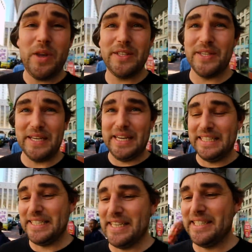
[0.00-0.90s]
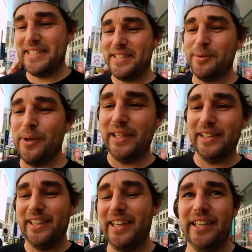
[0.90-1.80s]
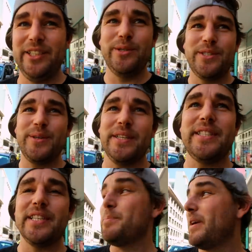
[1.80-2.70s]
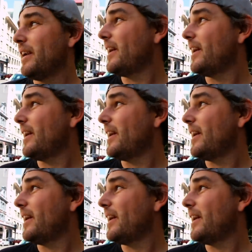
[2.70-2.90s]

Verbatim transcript: it didn't exist. Well, it used to exist, but it